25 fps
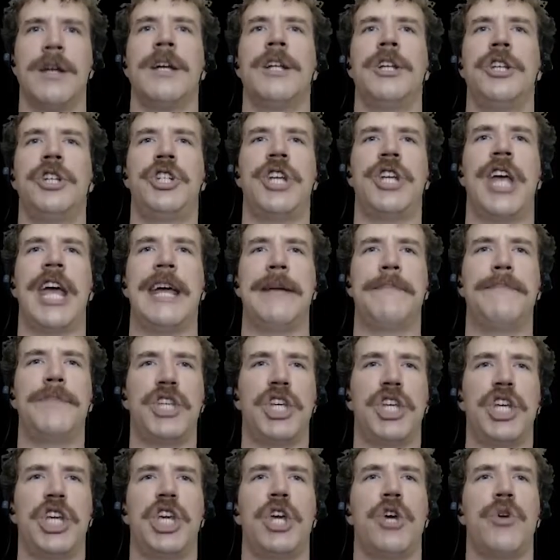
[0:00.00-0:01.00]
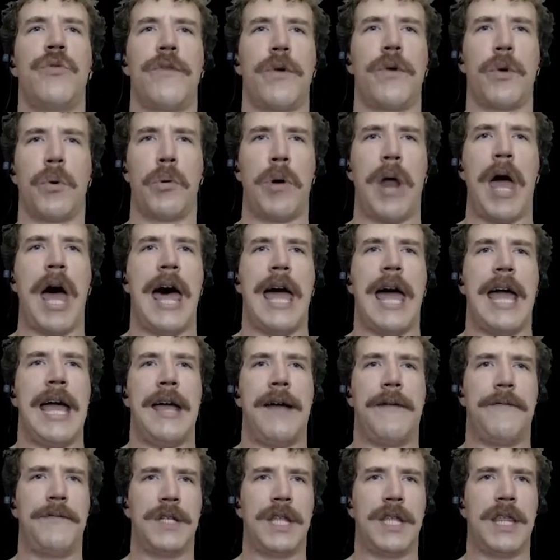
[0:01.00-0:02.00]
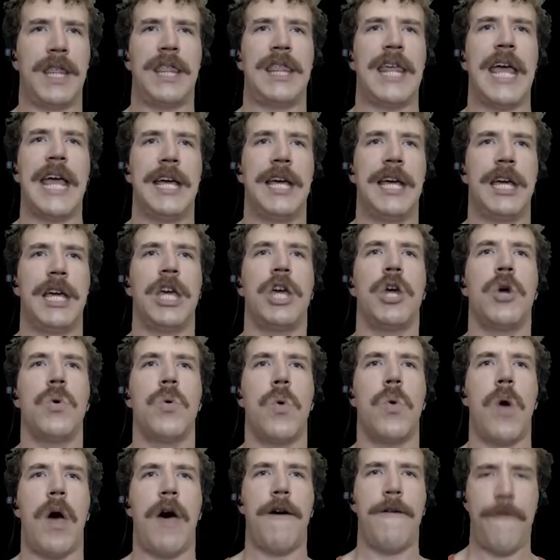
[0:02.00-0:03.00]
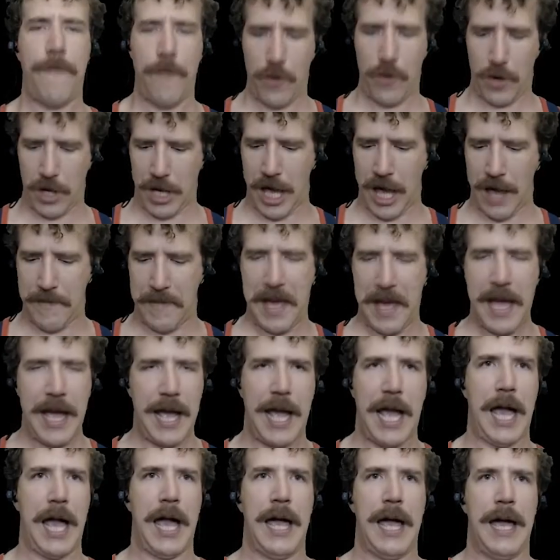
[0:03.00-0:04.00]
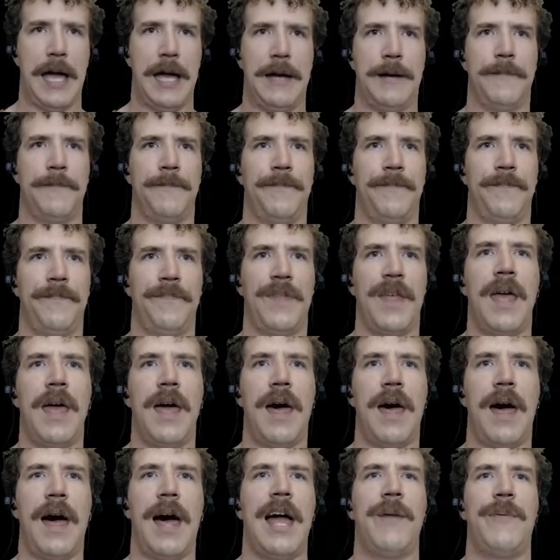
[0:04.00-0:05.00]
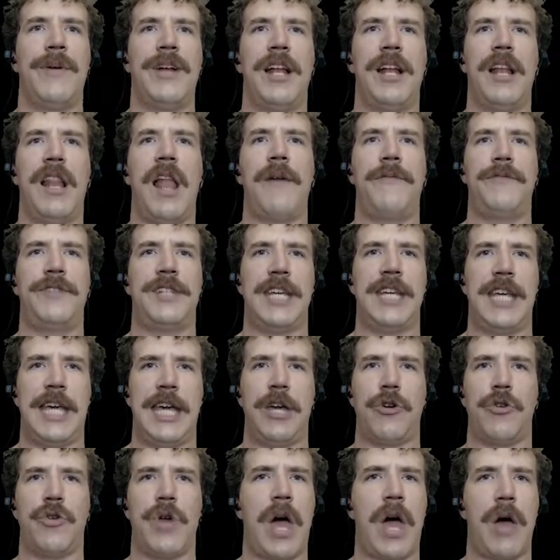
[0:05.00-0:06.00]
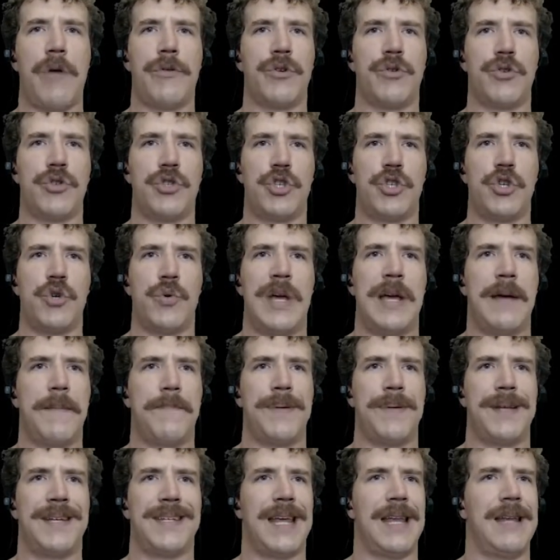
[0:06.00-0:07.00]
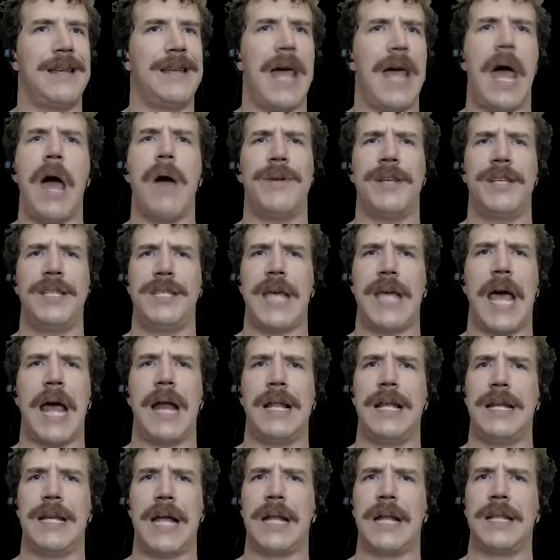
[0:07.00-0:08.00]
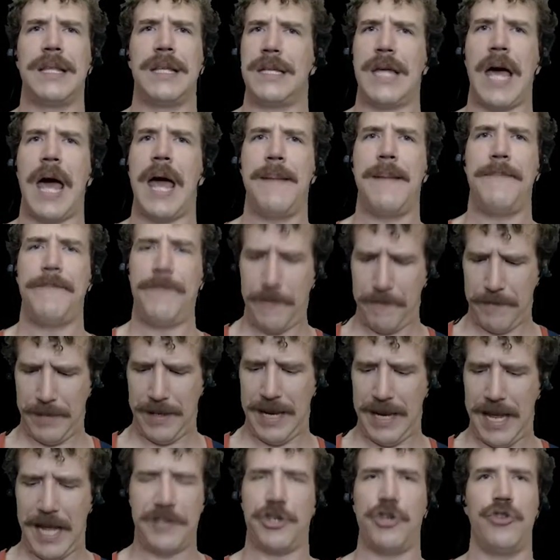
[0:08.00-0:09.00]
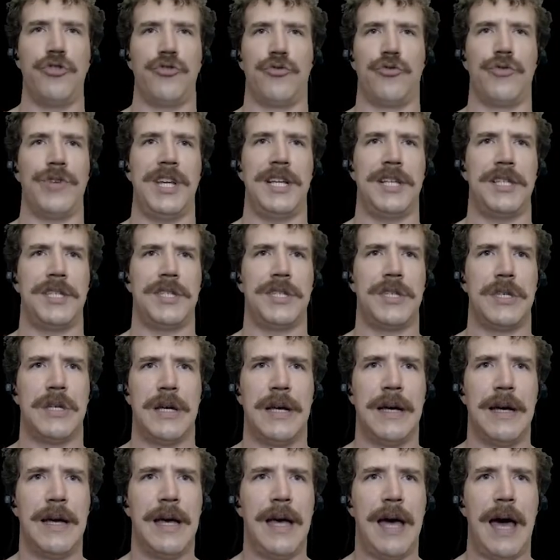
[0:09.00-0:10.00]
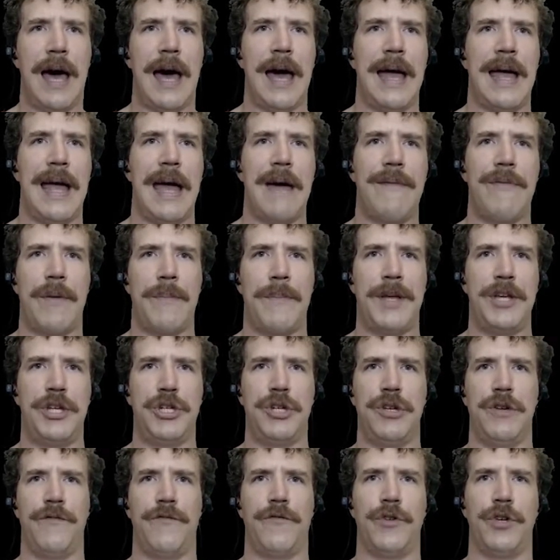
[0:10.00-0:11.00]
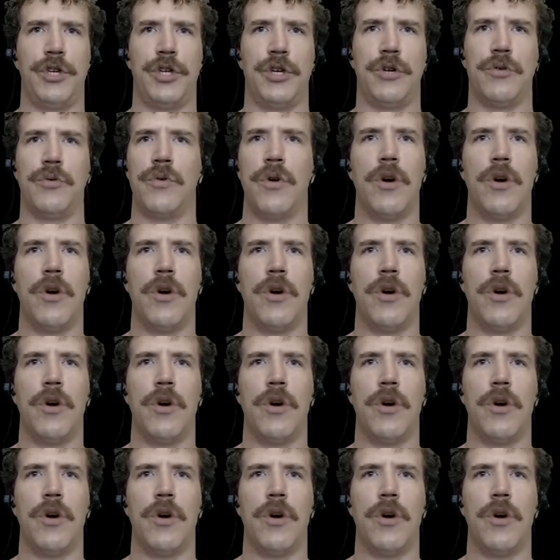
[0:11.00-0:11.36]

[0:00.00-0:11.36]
James, you've arrived. Thank you for coming. I would love to hear how you're doing, but now is sadly not the time for pleasantries. I have a mission for you.